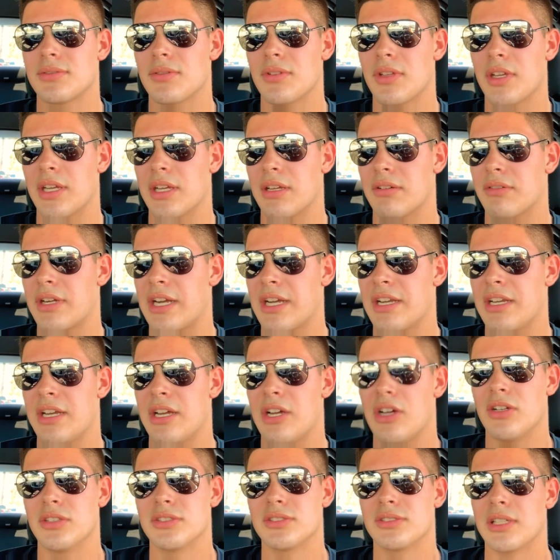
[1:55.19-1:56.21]
like right
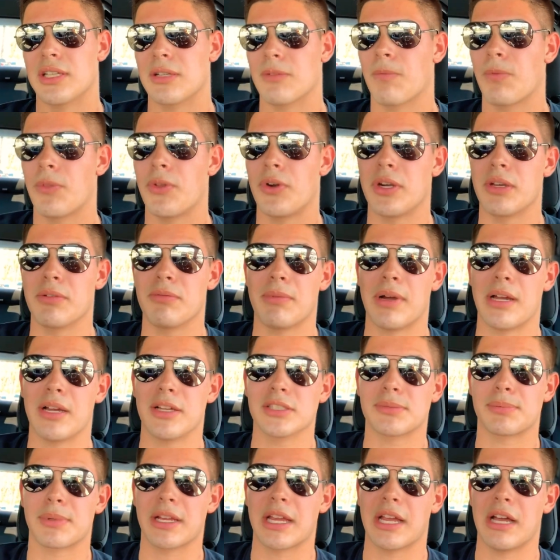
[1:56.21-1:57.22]
now it's like 30
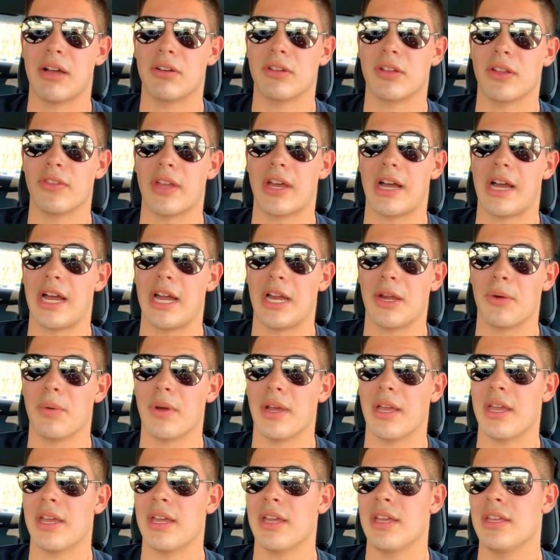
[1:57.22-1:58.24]
miles per gallon on the
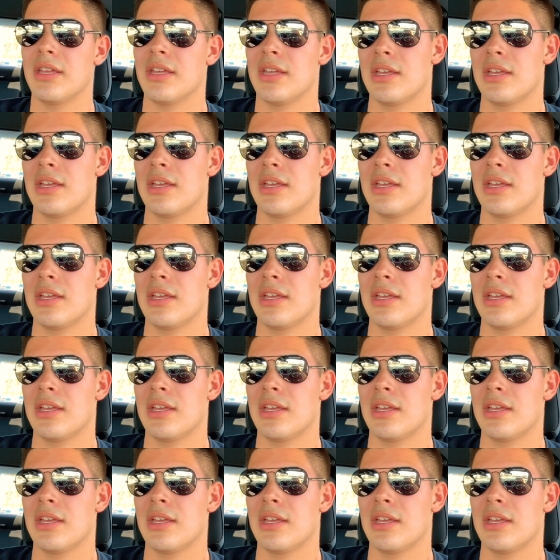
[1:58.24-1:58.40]
highway